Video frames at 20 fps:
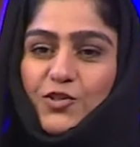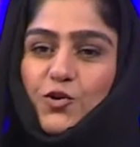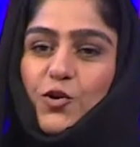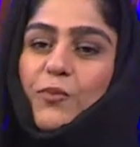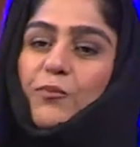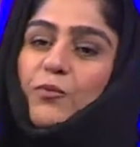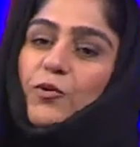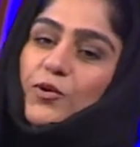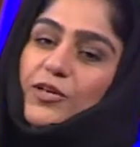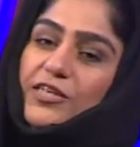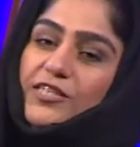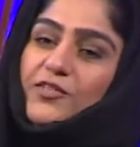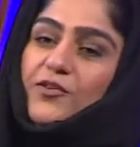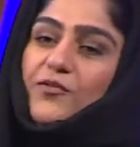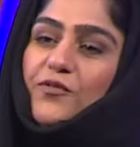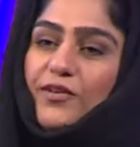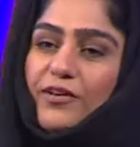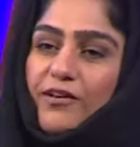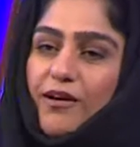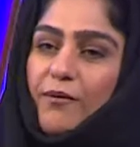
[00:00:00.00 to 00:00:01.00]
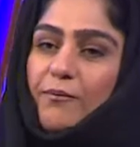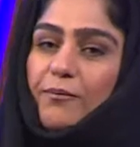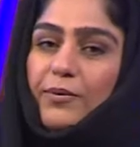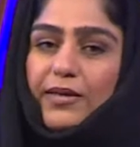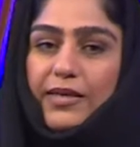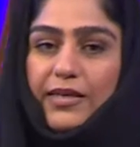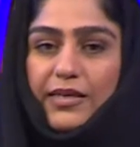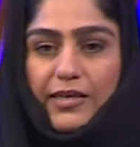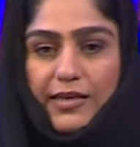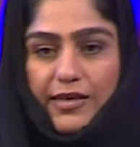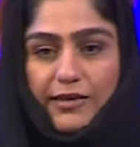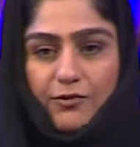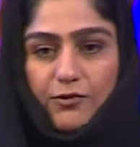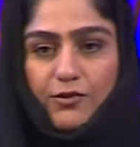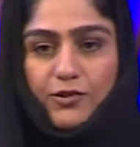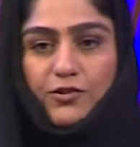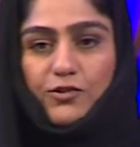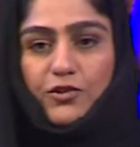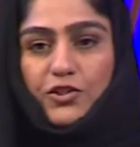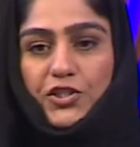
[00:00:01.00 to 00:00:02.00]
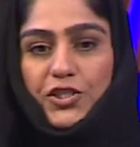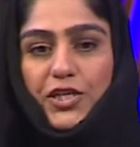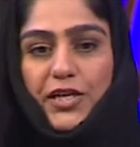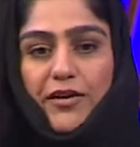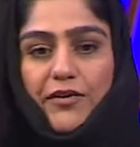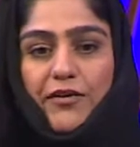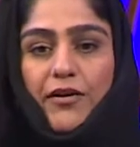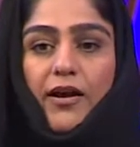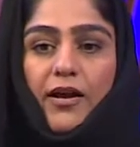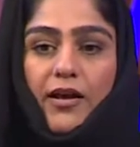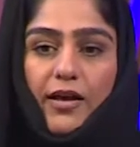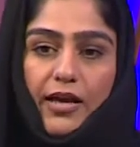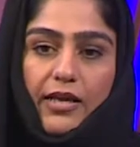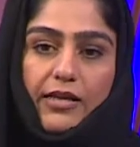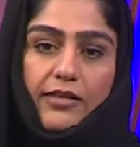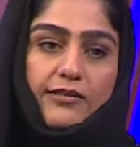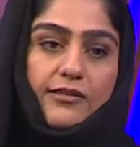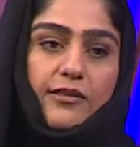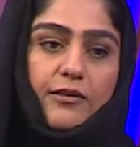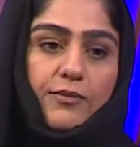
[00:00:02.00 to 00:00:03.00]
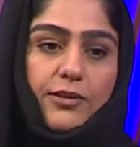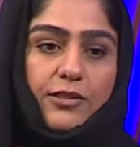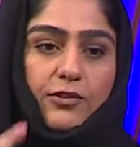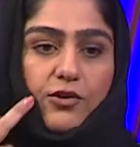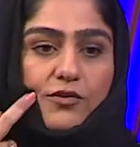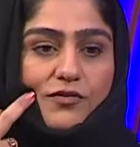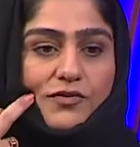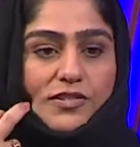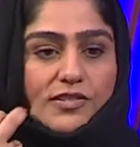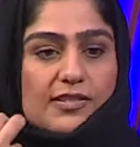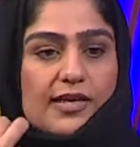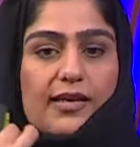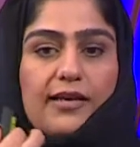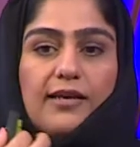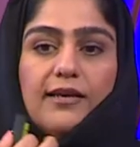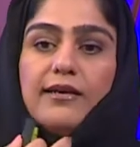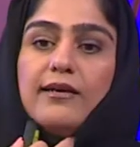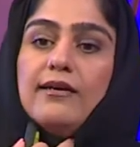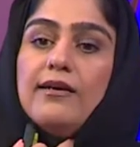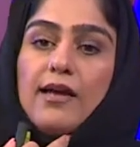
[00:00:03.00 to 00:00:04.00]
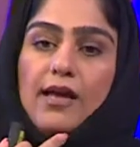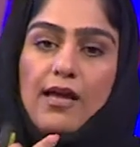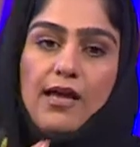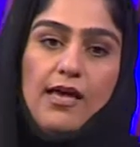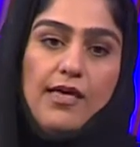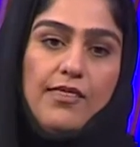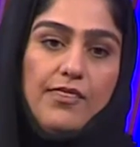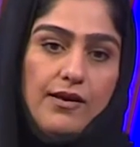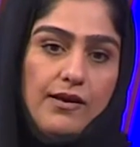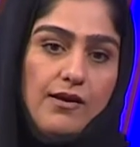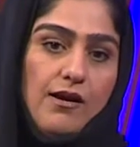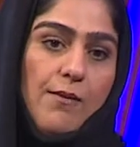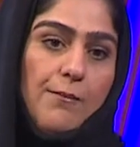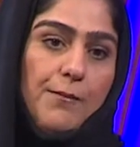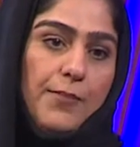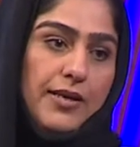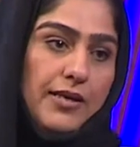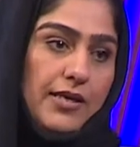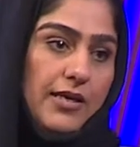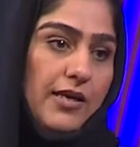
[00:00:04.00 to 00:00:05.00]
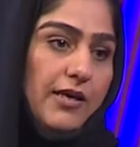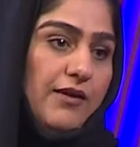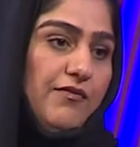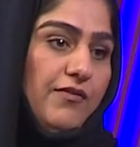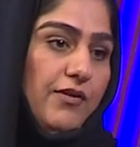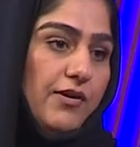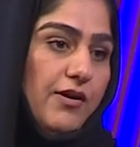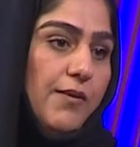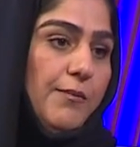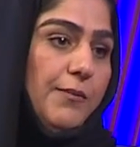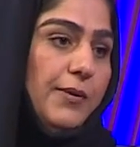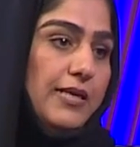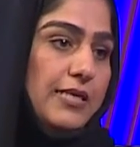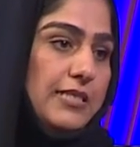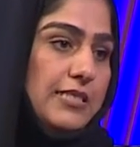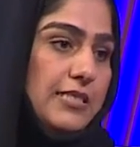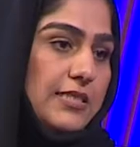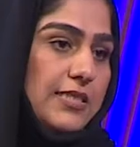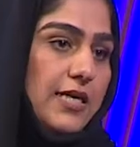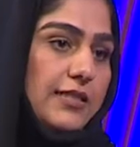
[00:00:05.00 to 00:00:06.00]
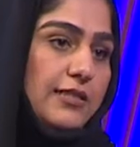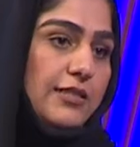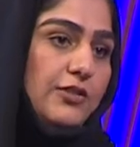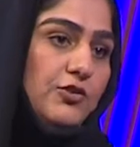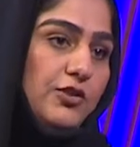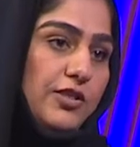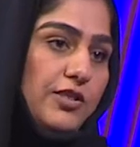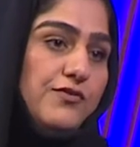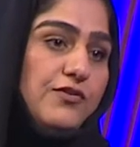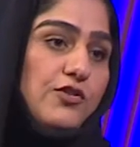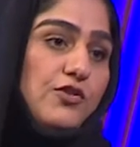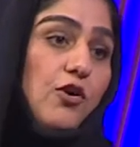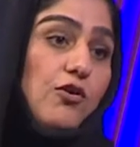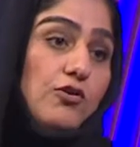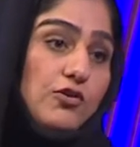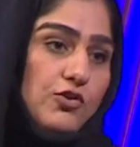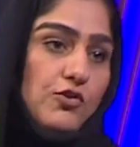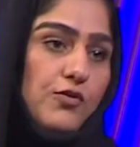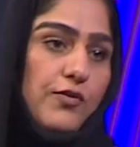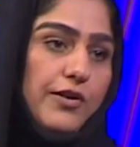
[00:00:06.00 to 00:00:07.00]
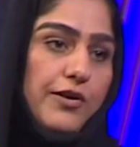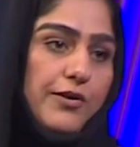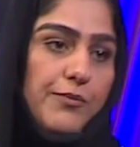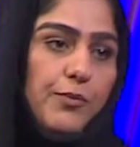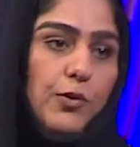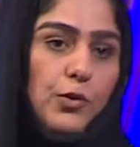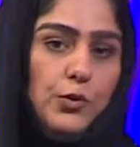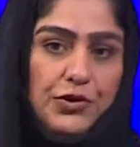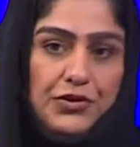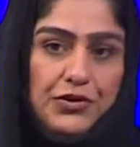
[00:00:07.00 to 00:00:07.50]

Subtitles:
So employees of the company can also share a little bit of stake in the company if a company decided to give stocks to their